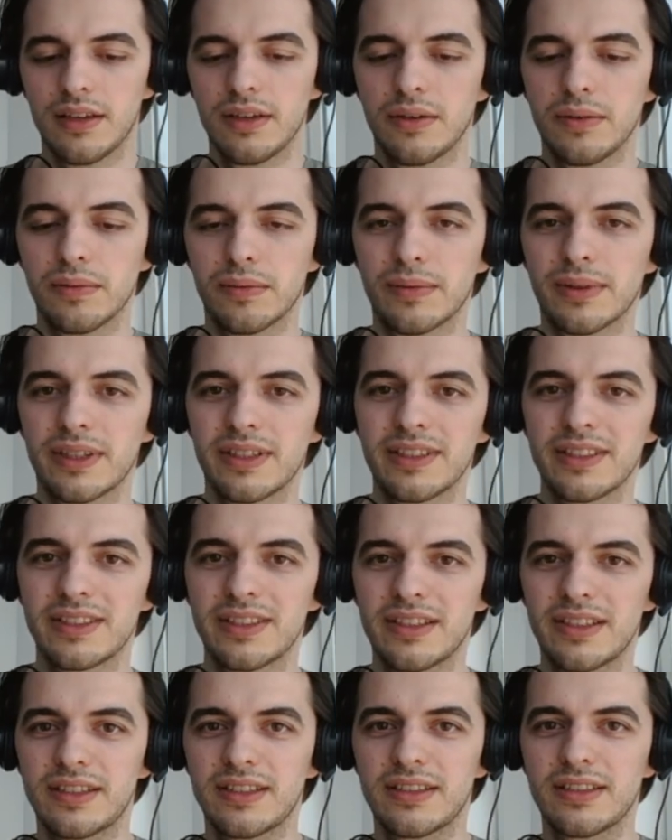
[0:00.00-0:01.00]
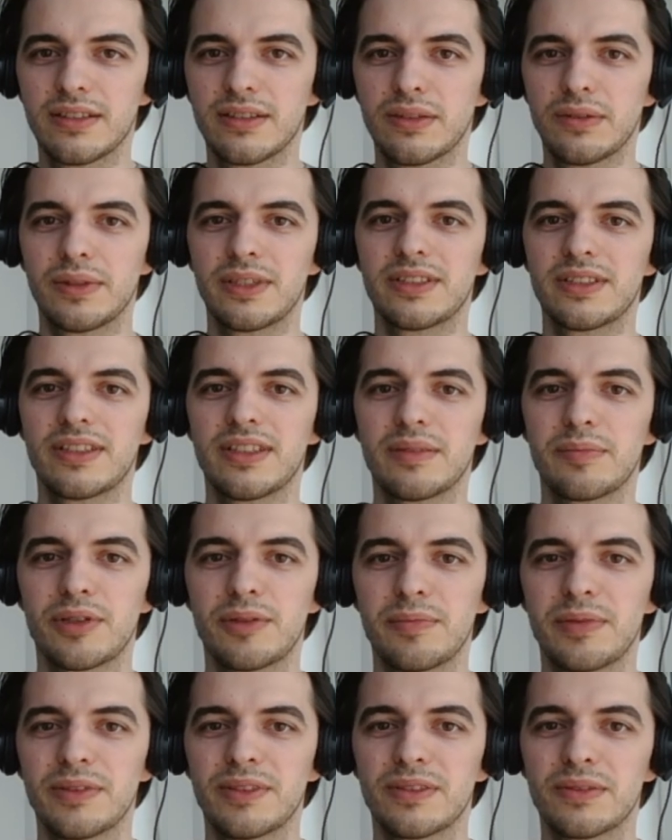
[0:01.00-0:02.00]
What is that
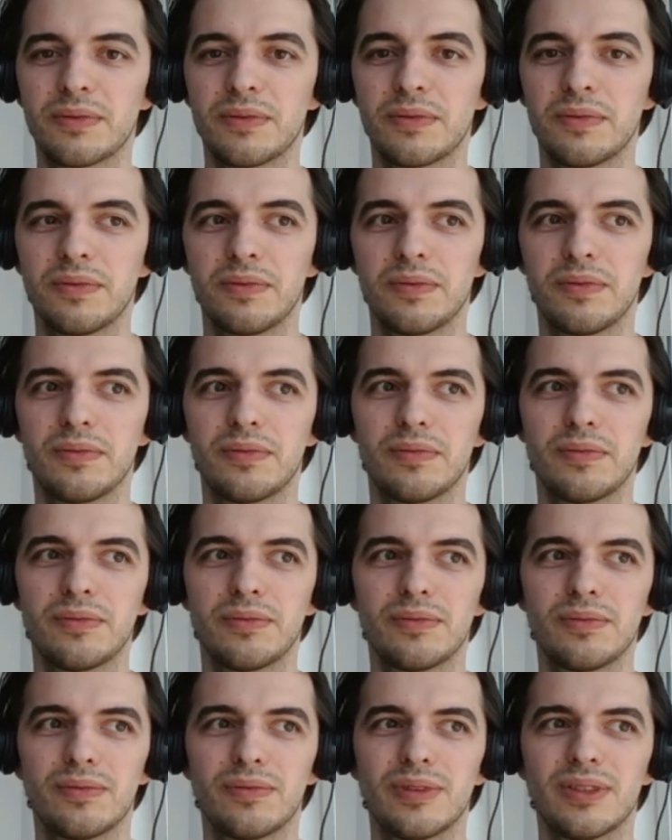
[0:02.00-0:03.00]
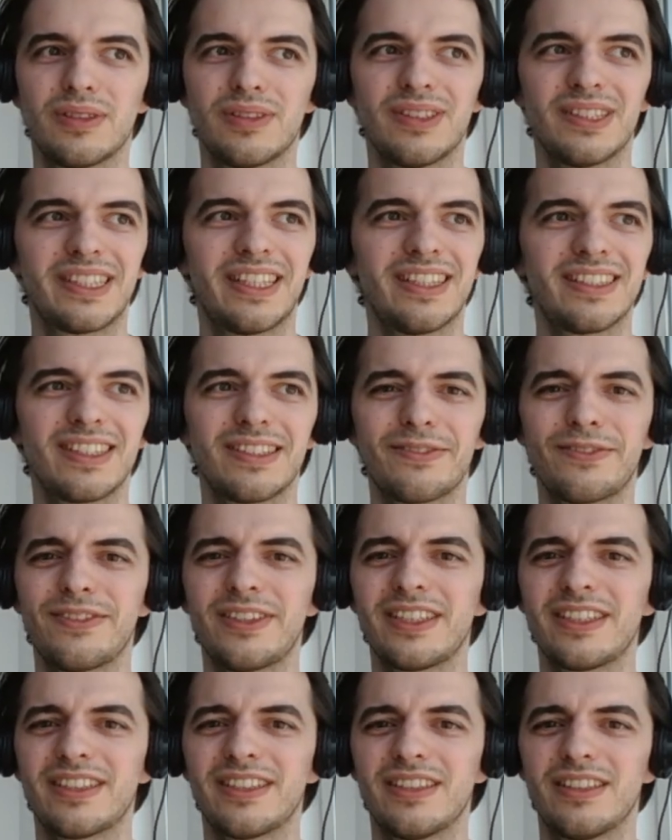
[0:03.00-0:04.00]
purpose? Well, that's the
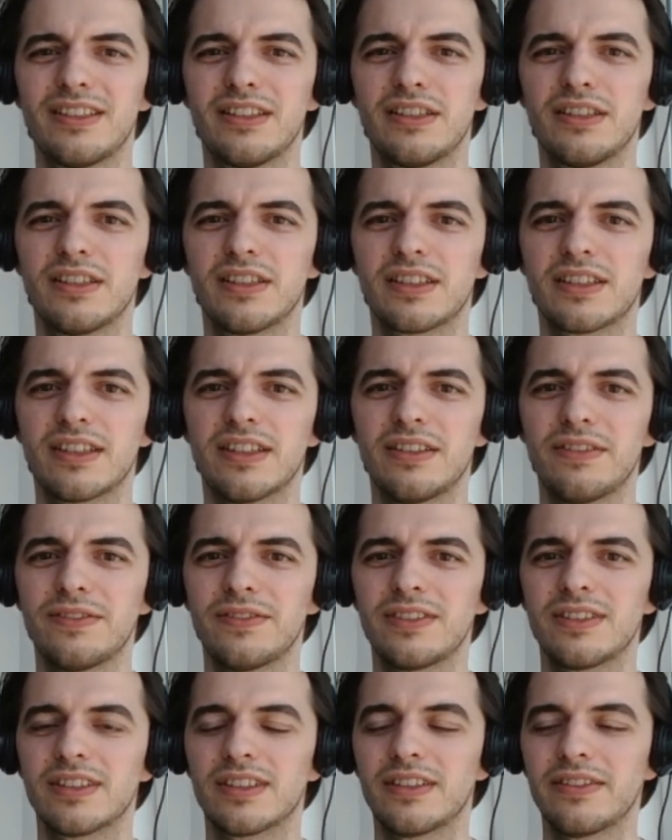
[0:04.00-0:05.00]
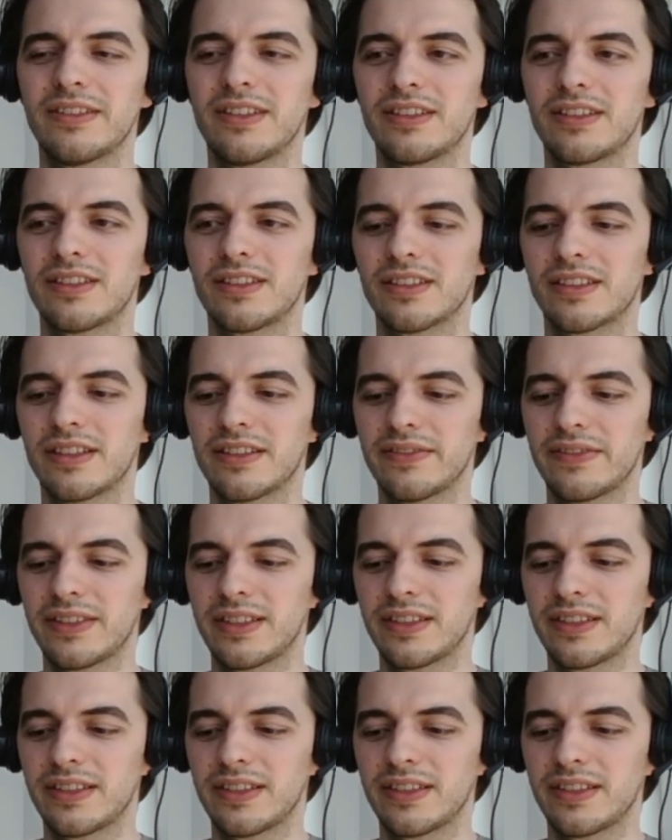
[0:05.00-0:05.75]
thing. Kind of in the